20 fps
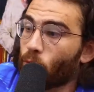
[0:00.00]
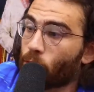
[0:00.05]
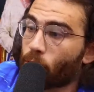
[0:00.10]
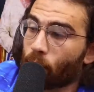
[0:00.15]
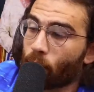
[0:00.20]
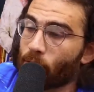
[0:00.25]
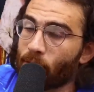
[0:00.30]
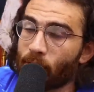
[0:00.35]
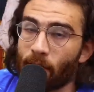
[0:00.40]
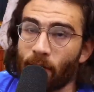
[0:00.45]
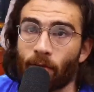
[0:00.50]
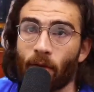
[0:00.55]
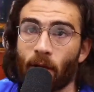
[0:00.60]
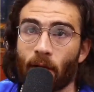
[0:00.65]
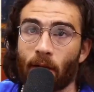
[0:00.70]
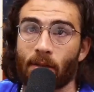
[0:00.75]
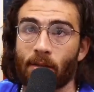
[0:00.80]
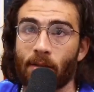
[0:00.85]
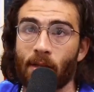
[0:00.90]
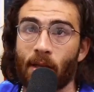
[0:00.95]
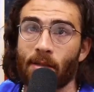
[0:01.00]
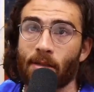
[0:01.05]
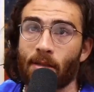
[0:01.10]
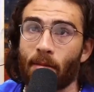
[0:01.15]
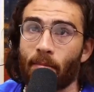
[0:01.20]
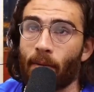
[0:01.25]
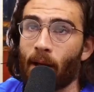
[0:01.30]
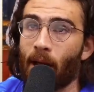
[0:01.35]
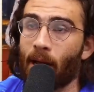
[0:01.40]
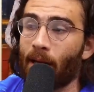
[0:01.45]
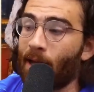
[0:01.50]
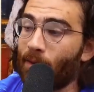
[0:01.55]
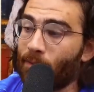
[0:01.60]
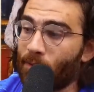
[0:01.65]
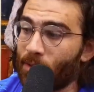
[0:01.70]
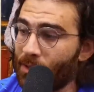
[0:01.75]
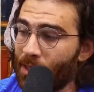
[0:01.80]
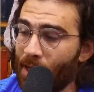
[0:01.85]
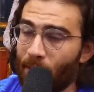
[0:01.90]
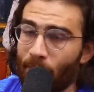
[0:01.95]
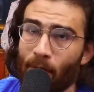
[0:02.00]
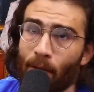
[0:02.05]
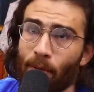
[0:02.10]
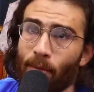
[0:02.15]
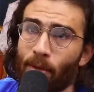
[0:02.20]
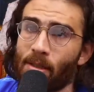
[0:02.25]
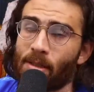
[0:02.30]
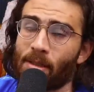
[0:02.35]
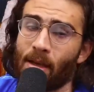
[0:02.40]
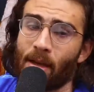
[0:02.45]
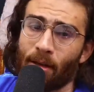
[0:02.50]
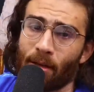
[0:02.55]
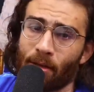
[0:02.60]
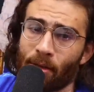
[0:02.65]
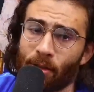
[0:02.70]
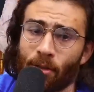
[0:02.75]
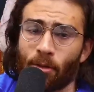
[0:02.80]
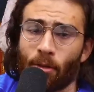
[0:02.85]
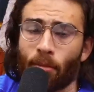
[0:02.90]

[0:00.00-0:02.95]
13 fucking states combined, have the same number of senators.